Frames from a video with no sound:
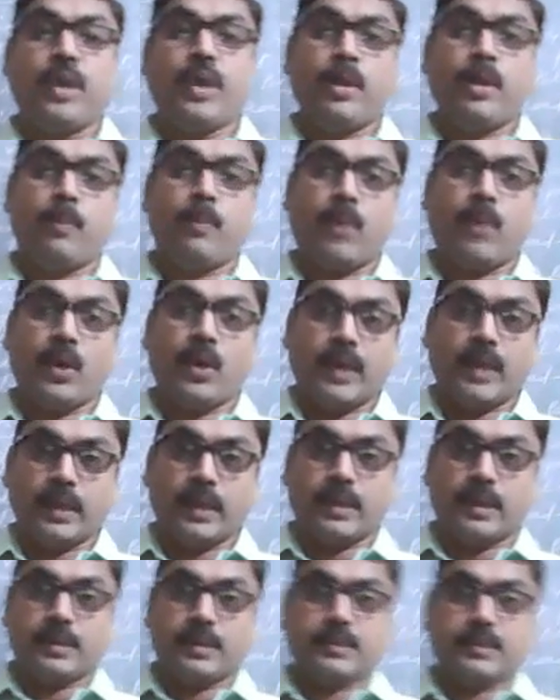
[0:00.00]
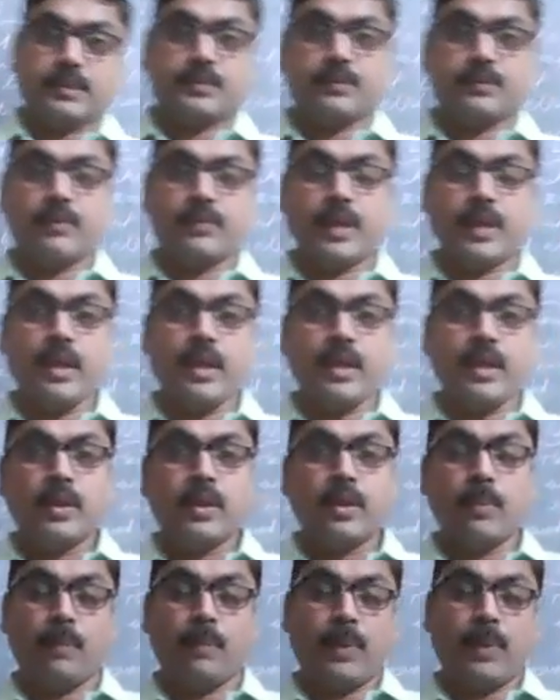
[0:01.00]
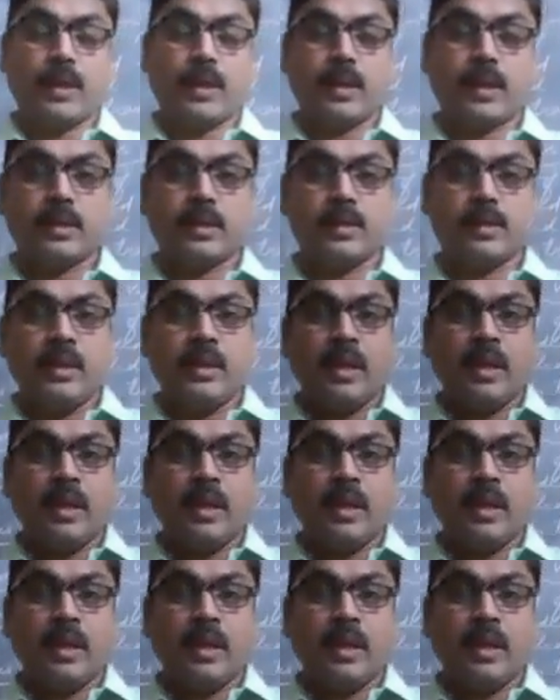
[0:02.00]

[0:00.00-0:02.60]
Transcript: important. Very important.